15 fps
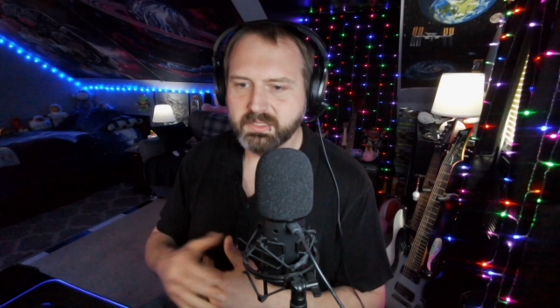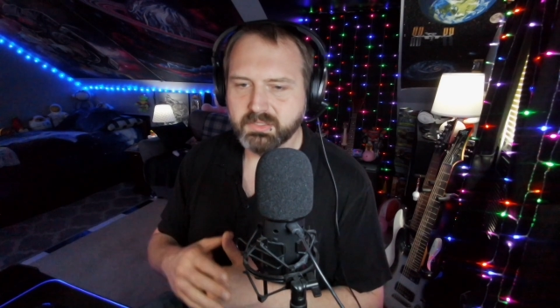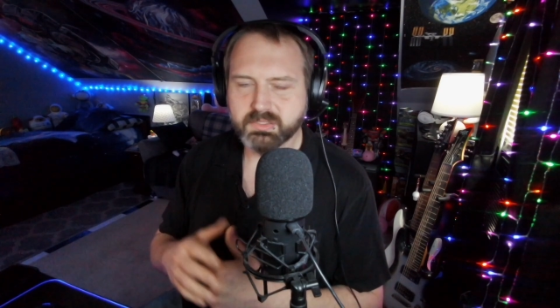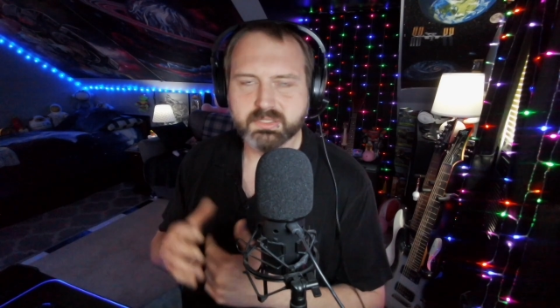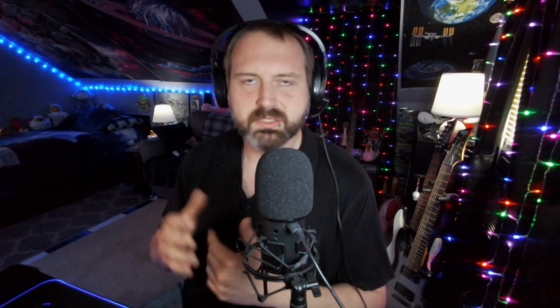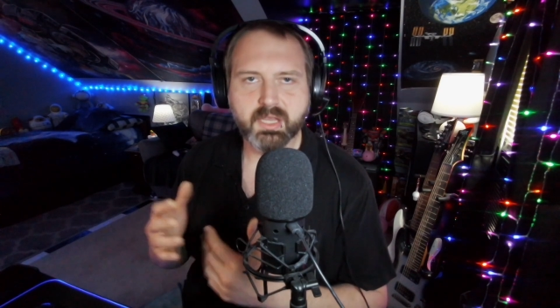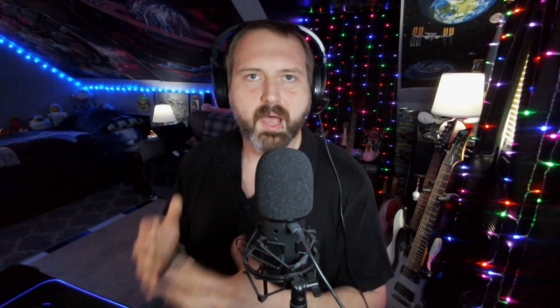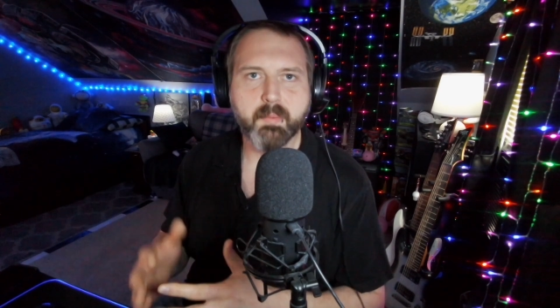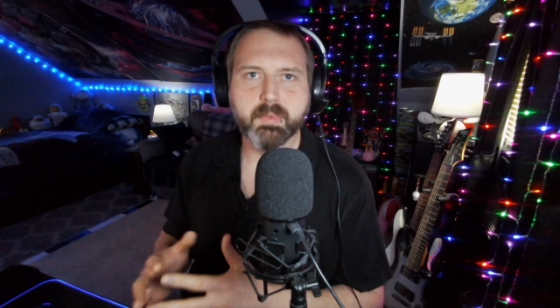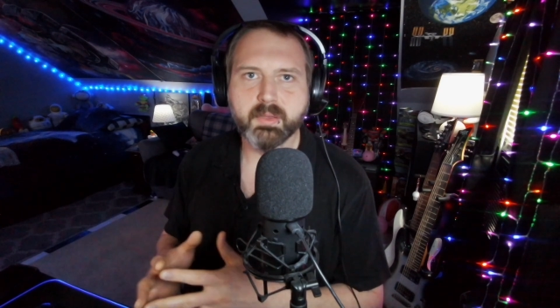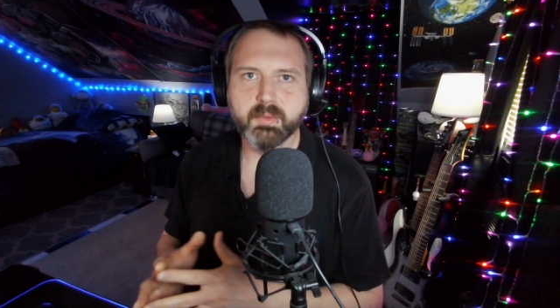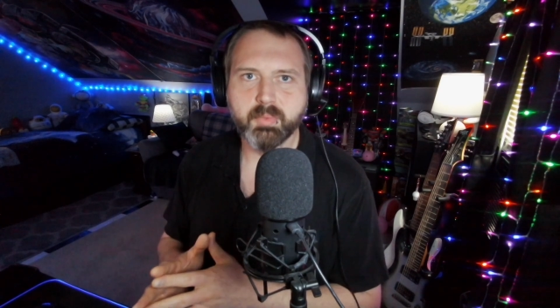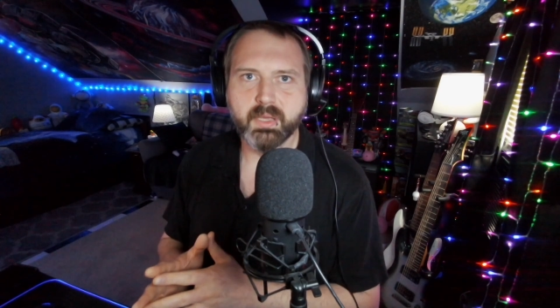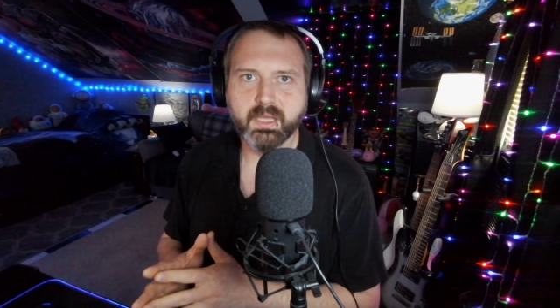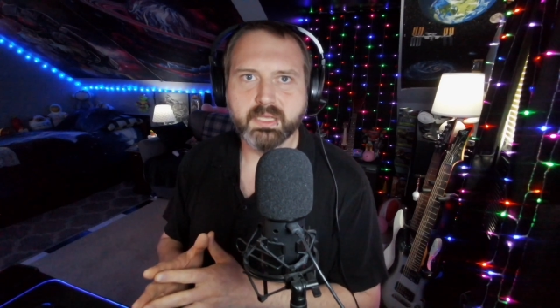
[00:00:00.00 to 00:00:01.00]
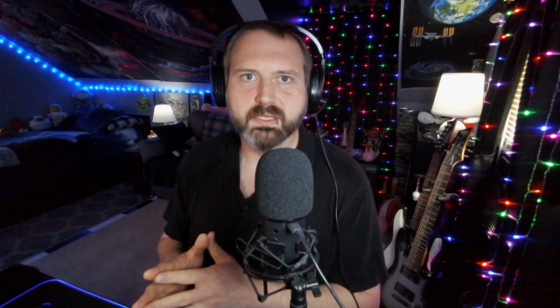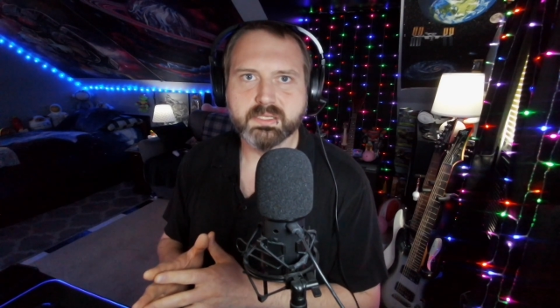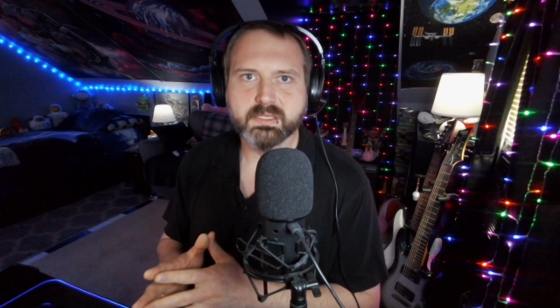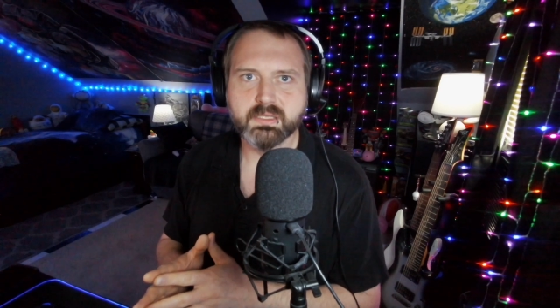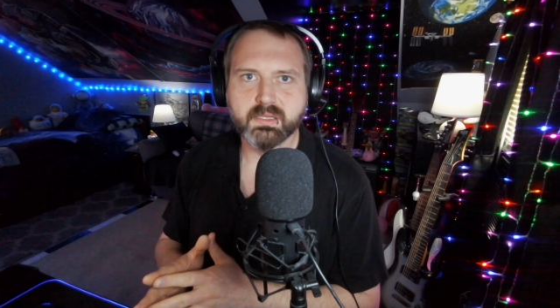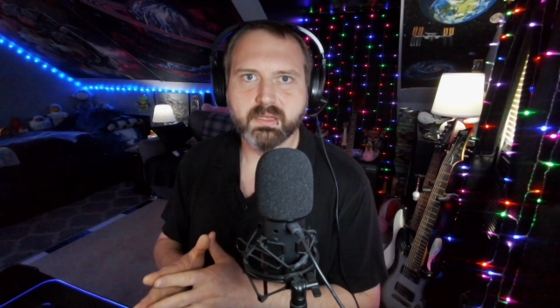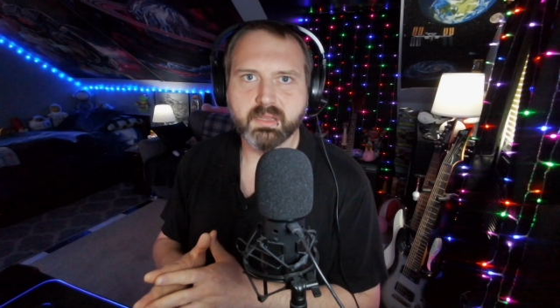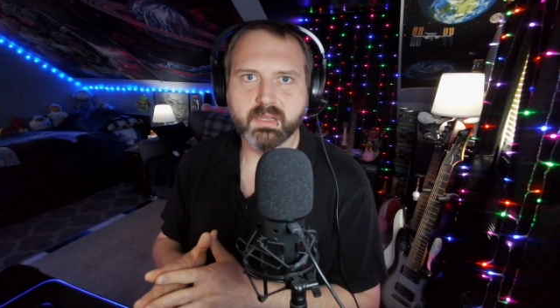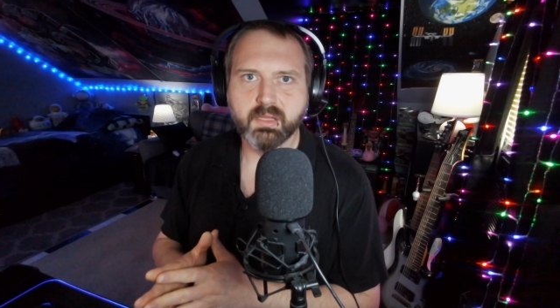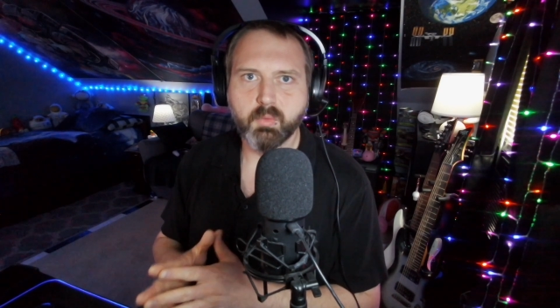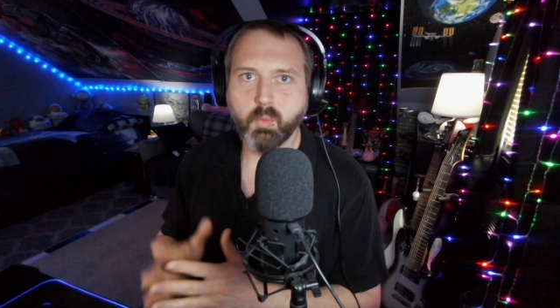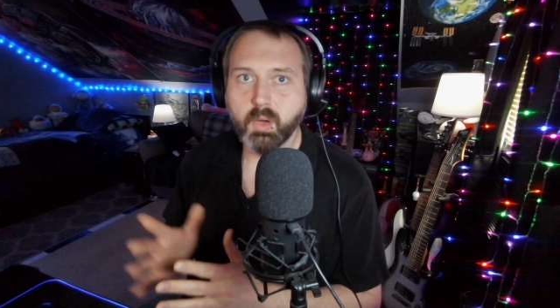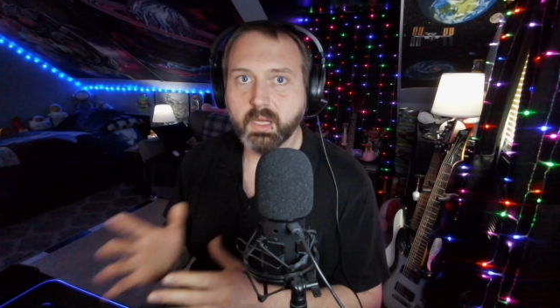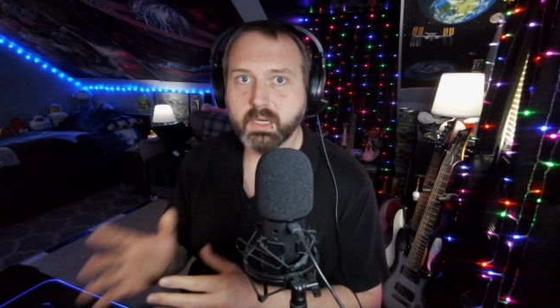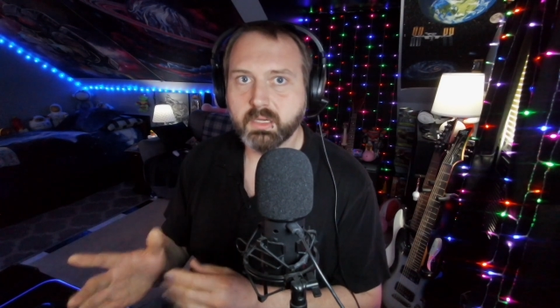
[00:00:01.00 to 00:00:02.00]
You just copy and paste the
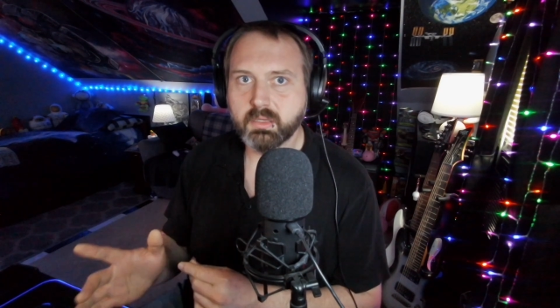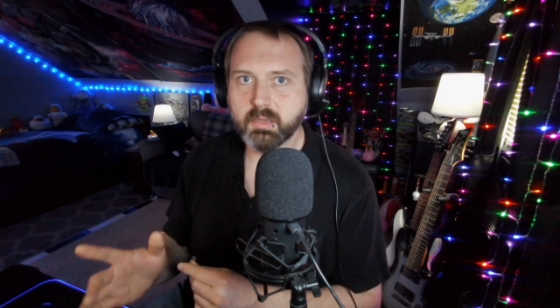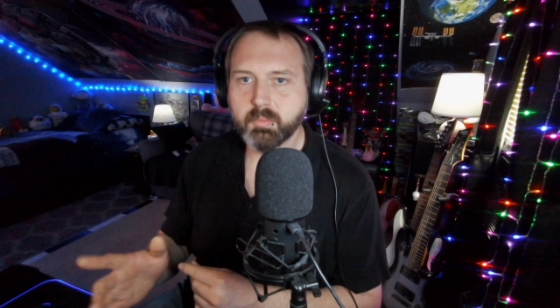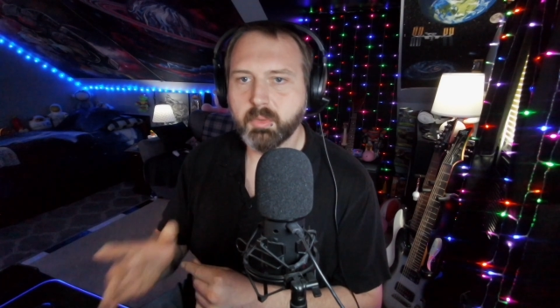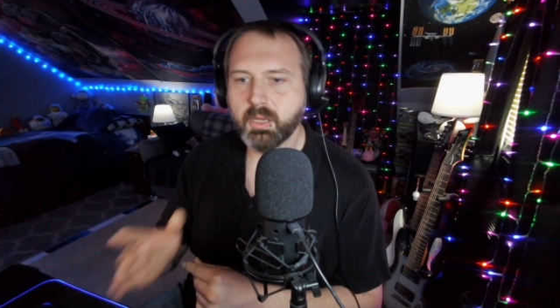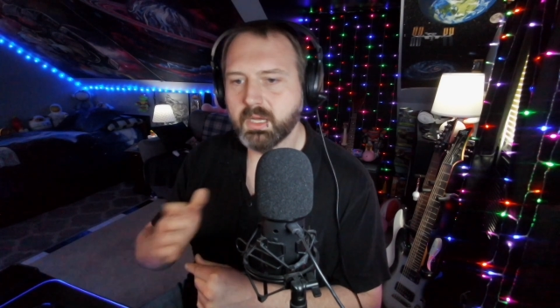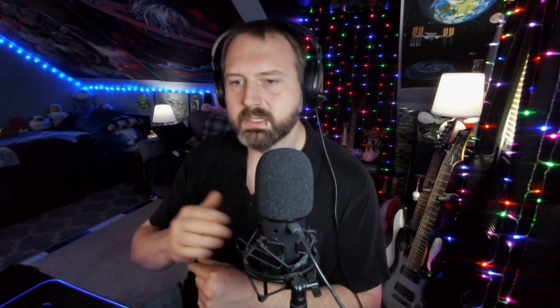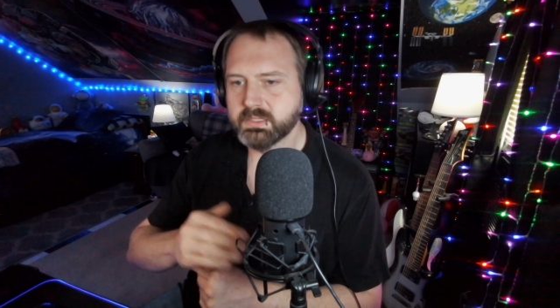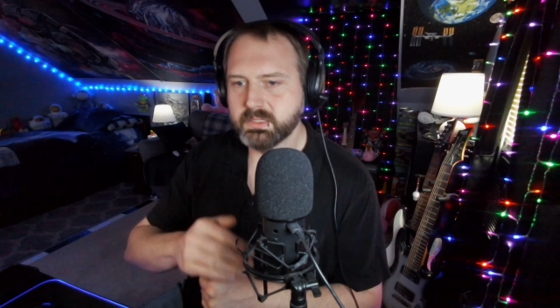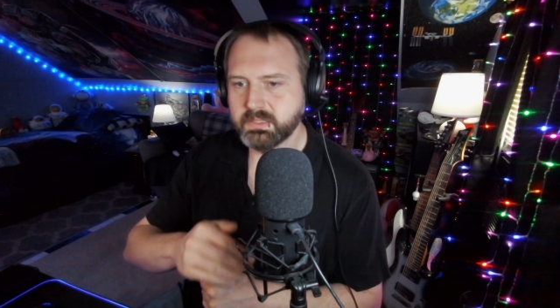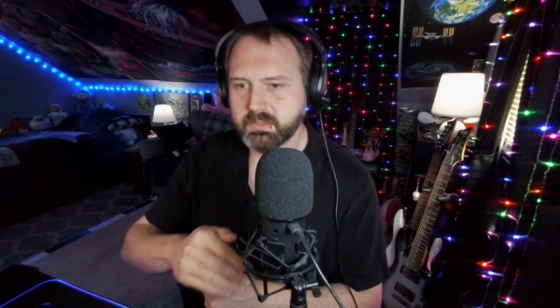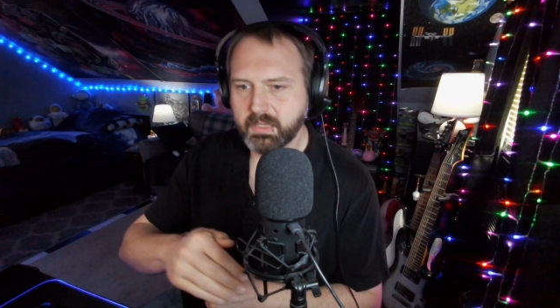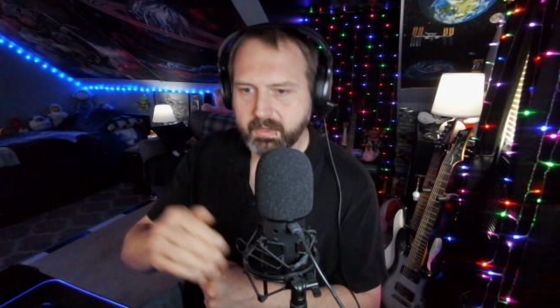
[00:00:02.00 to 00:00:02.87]
one alert box into